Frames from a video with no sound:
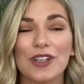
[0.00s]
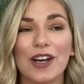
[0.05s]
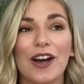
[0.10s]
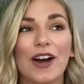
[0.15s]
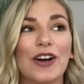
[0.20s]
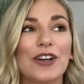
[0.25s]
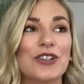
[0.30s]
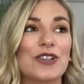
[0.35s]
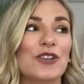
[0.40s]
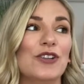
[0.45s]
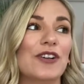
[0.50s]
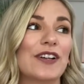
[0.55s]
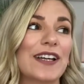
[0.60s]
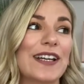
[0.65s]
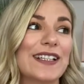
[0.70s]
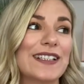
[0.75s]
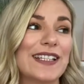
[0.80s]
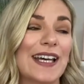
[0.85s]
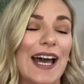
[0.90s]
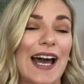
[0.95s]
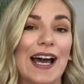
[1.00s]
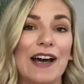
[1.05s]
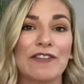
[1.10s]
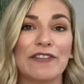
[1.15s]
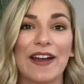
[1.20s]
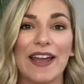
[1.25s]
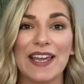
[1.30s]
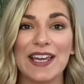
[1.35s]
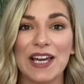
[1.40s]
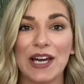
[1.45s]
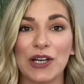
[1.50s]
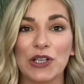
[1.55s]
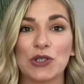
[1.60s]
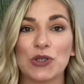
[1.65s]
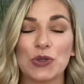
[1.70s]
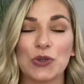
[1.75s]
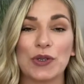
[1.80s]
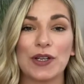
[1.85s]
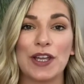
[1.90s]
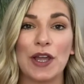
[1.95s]
Are you looking to have a
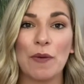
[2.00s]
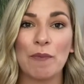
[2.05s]
country